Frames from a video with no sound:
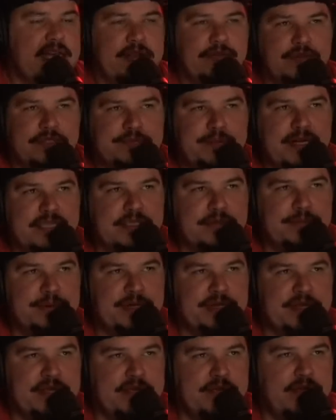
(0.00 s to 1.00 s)
any
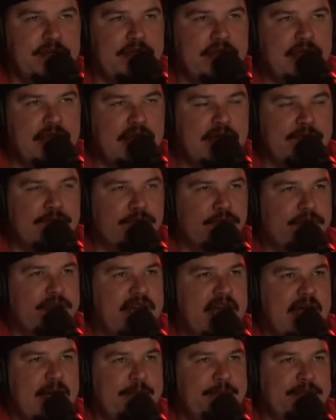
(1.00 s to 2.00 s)
responsibility for
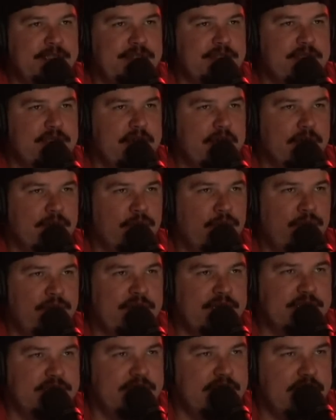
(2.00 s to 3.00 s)
what happened to the young
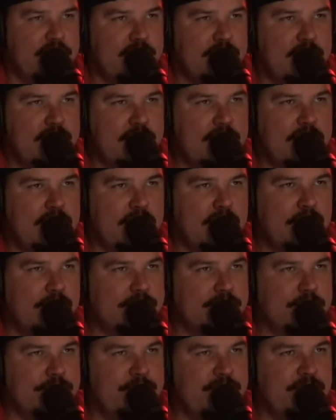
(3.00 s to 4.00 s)
boys in
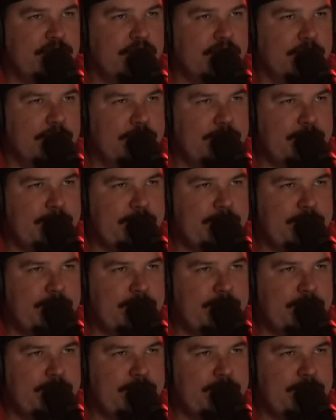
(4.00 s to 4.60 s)
Altamira.